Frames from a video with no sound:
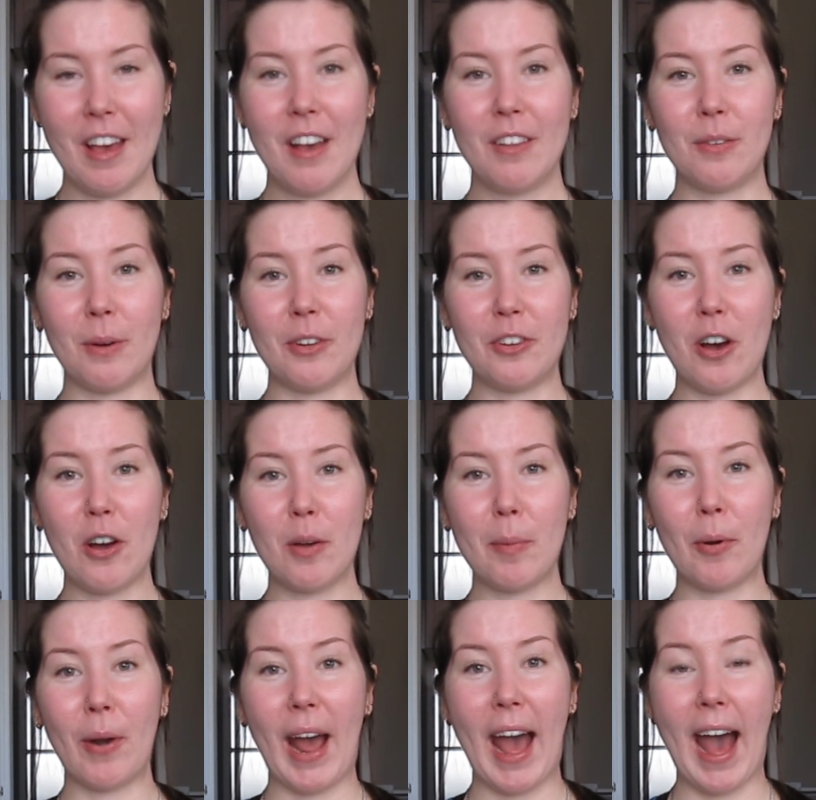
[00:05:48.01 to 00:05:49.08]
So I'll talk
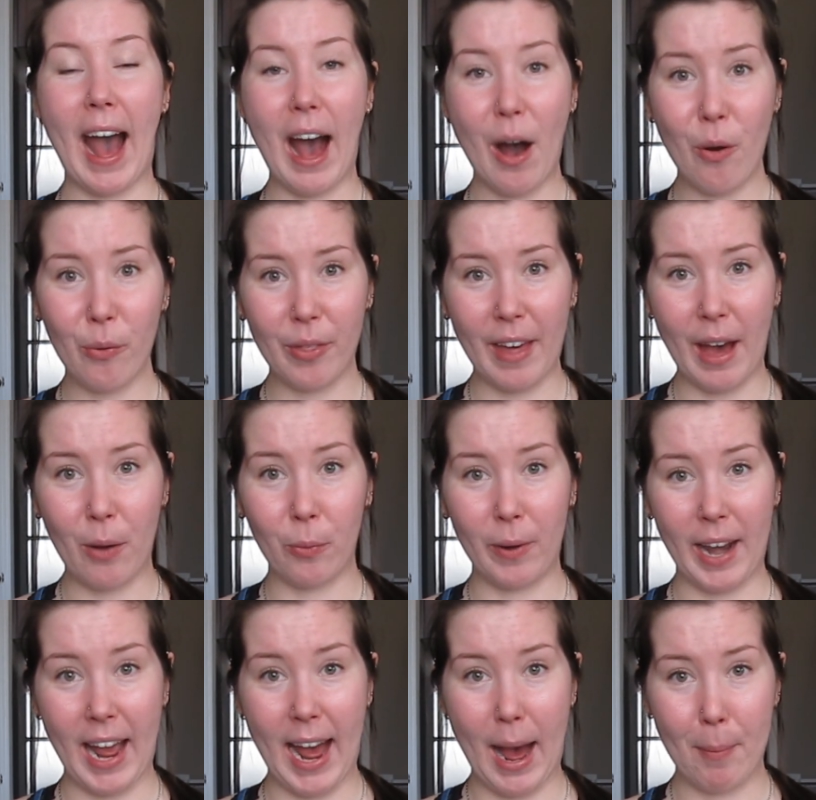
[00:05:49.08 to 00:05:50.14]
about how that
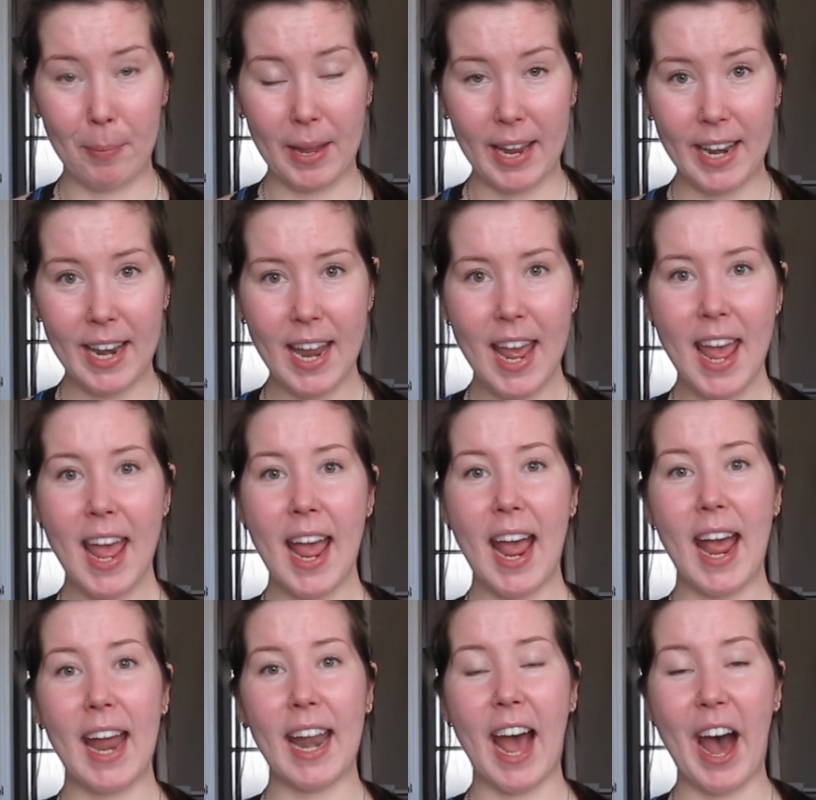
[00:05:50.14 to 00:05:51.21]
would happen
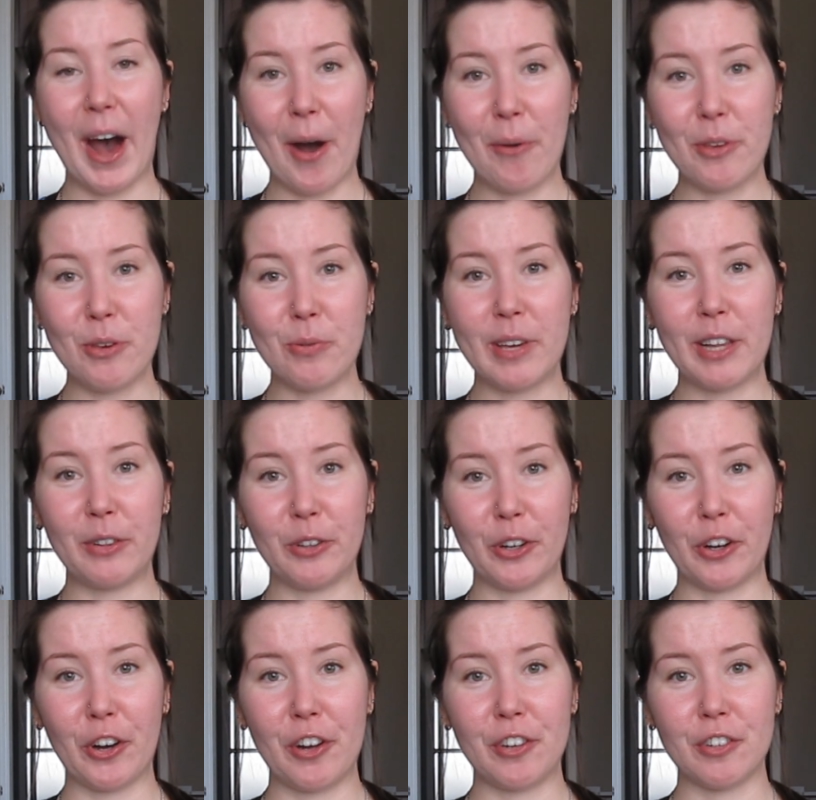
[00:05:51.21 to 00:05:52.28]
and how you can
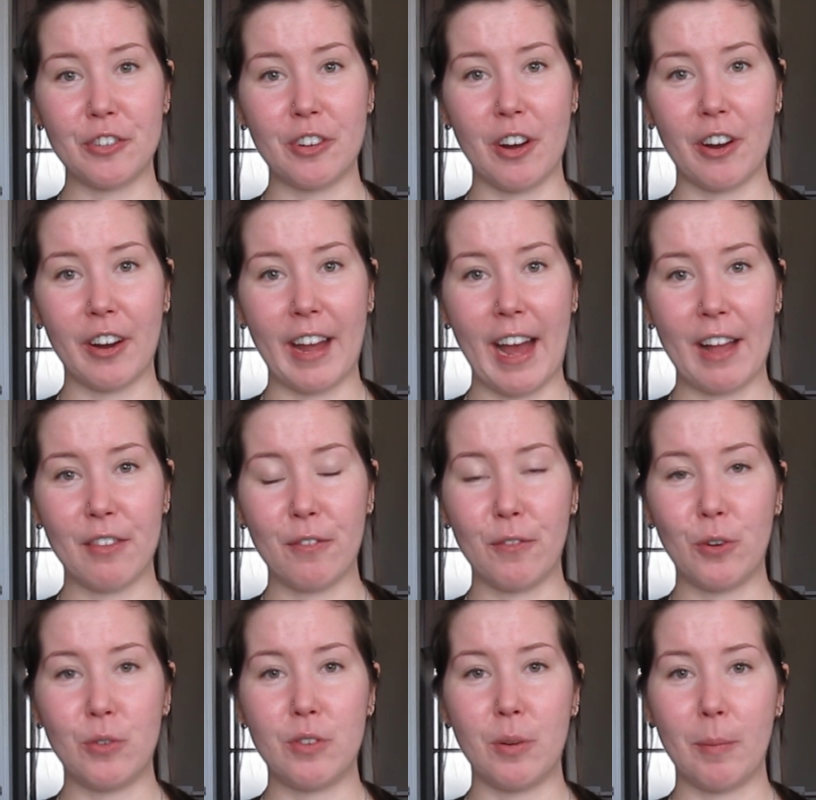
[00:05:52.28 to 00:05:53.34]
look on your dog or cat's
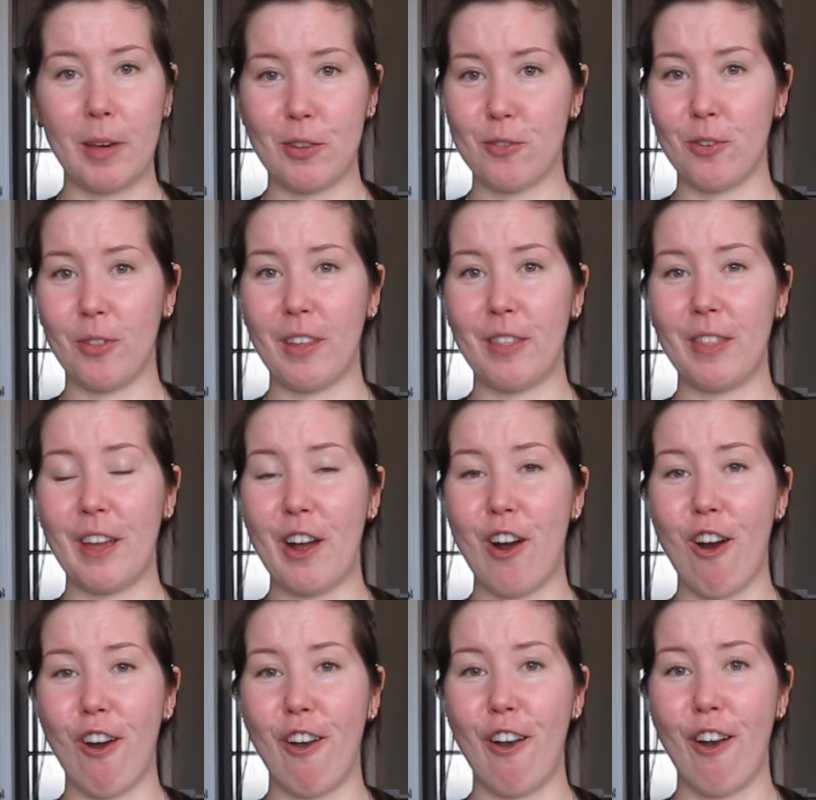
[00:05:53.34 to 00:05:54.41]
food to make sure that they
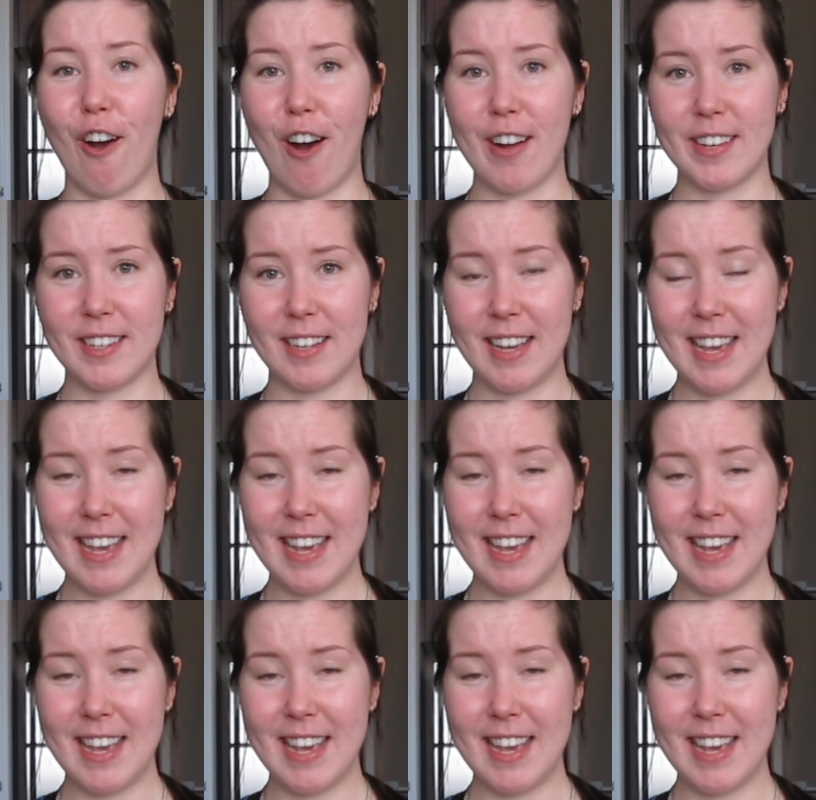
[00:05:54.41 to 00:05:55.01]
are not